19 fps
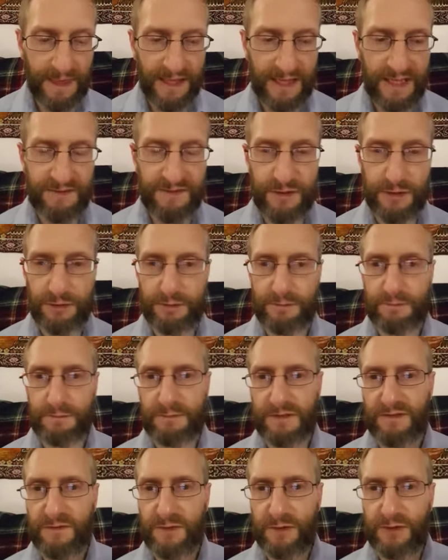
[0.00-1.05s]
if you
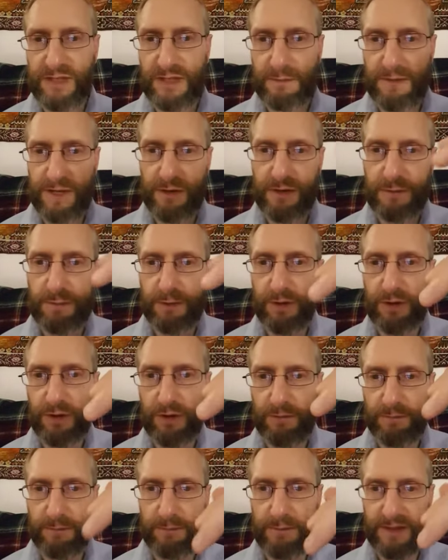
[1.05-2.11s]
look in my
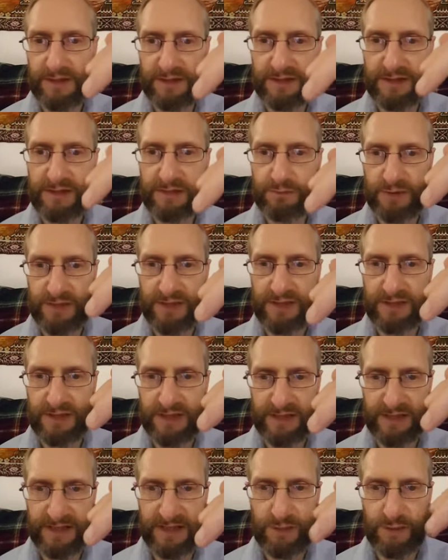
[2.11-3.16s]
report, the
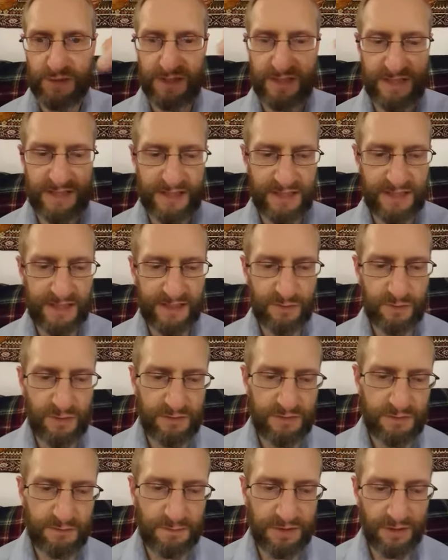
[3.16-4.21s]
link to which is in the
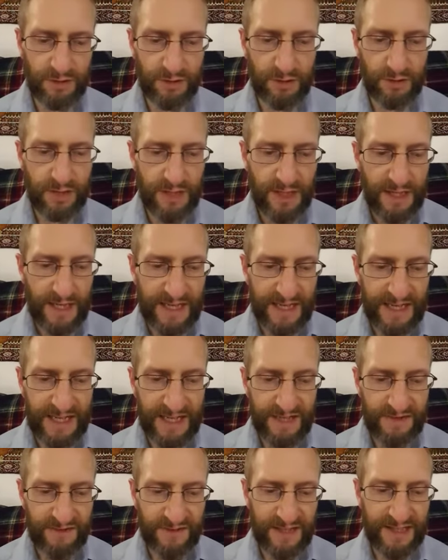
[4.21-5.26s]
description below,
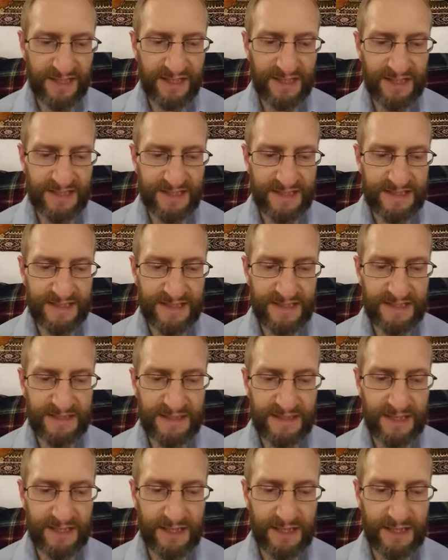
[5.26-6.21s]
I've highlighted